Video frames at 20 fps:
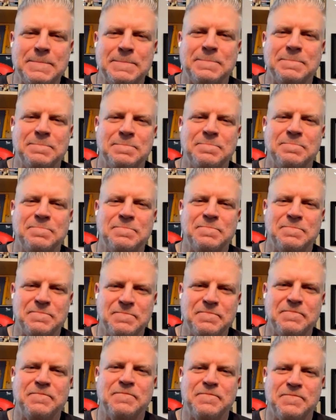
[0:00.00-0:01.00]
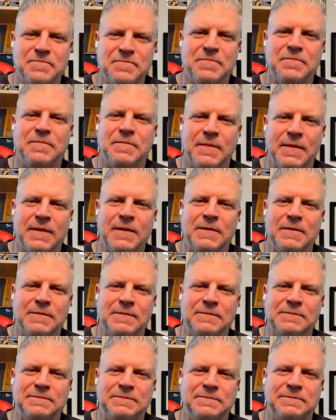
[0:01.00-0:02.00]

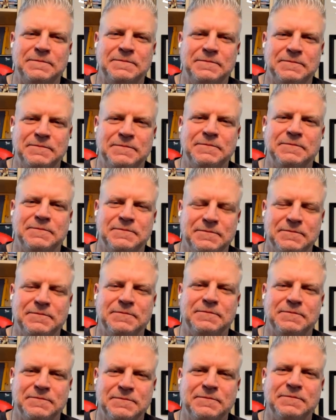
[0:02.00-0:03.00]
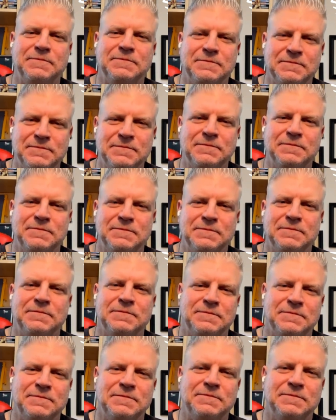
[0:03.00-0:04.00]

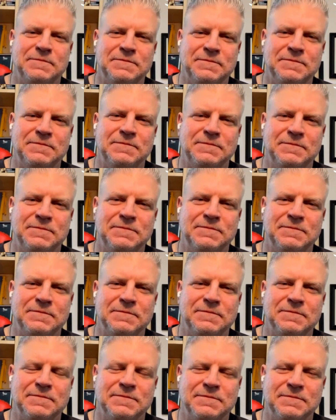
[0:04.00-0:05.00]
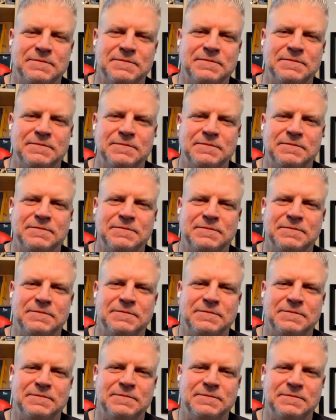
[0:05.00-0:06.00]

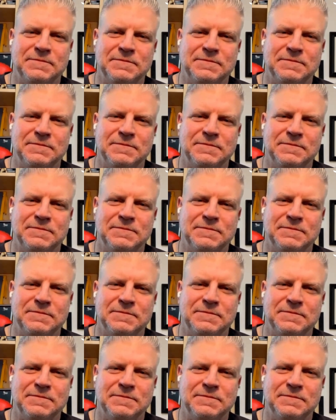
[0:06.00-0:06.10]
The person shown says nothing.